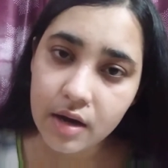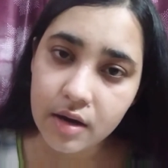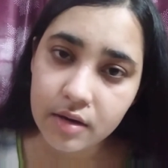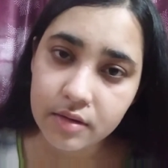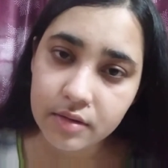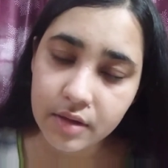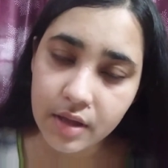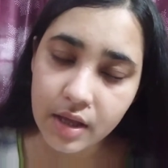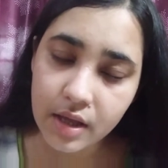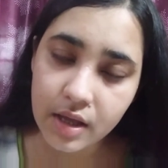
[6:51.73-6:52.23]
or
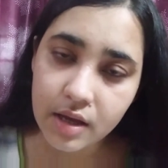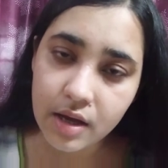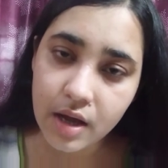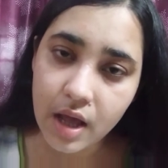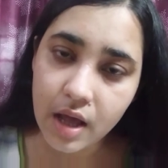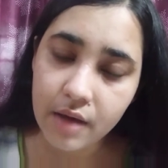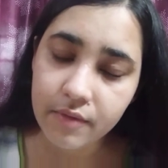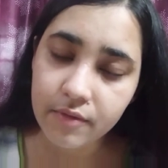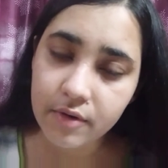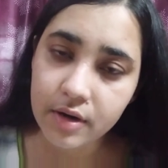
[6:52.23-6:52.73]
the? I
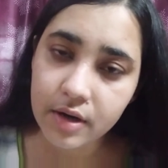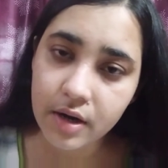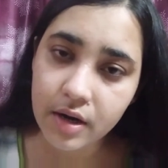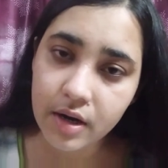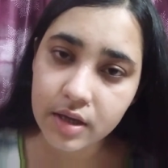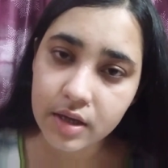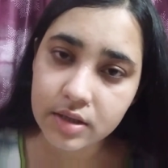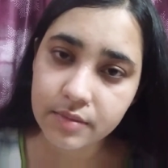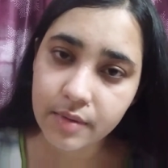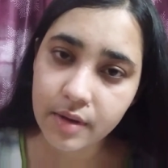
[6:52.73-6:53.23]
have already
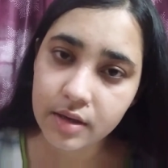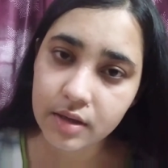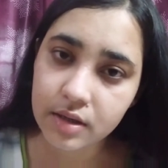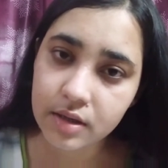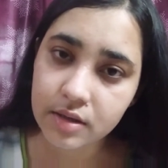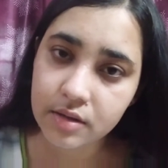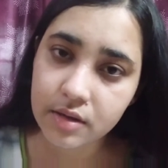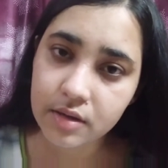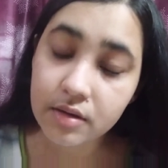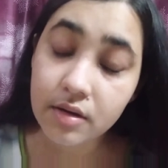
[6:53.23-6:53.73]
explained
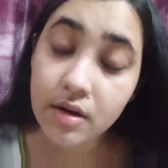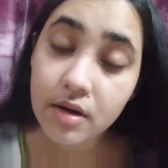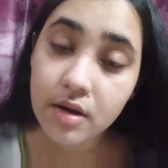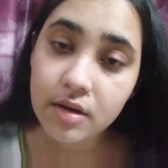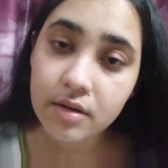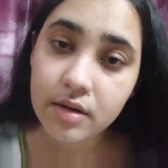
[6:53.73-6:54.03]
it to you.